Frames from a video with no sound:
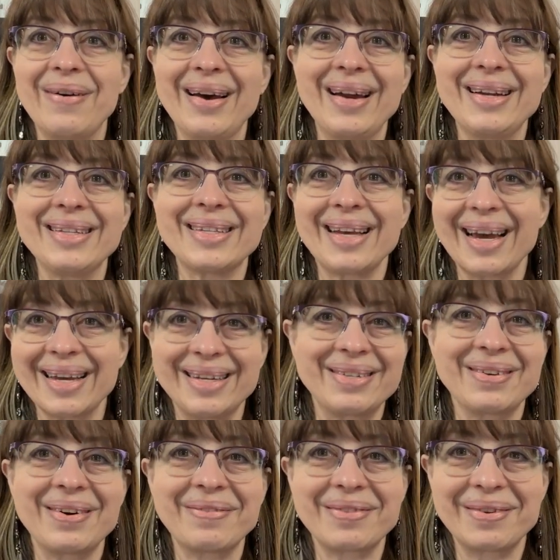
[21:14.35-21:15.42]
And it's like you
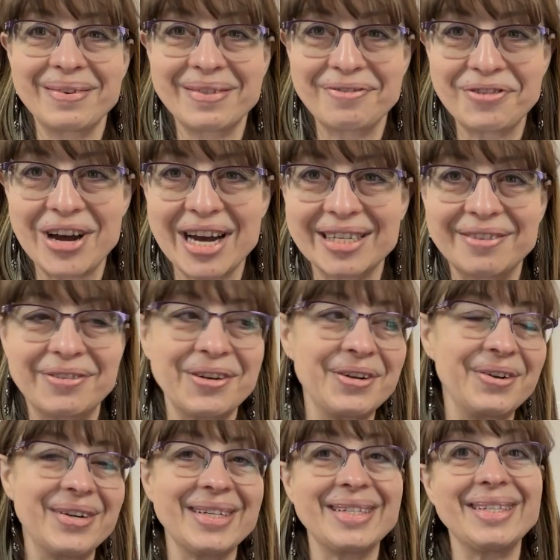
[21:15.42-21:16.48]
drove through the fast
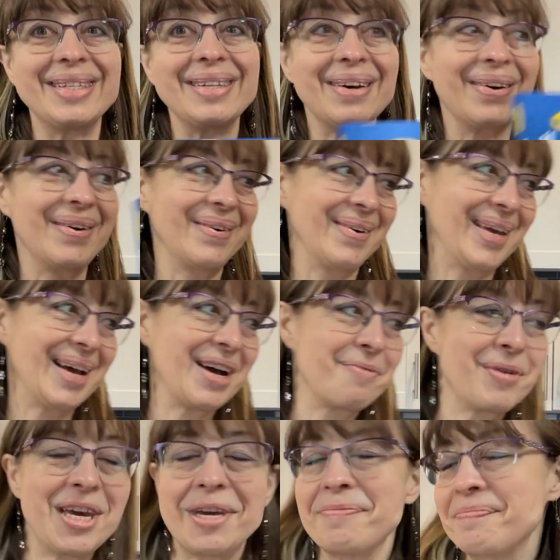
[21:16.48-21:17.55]
food. It's so
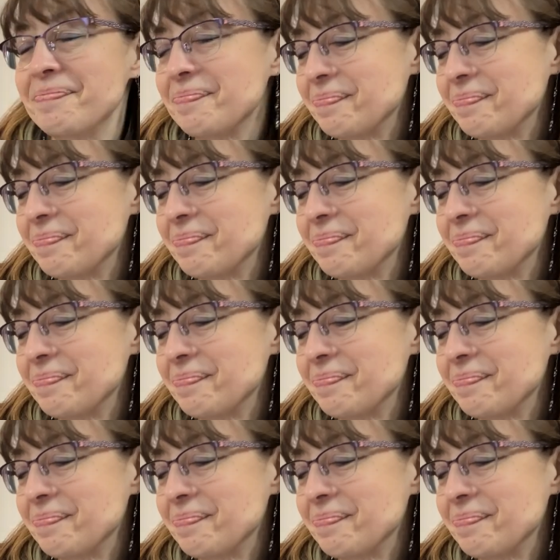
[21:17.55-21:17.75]
yummy.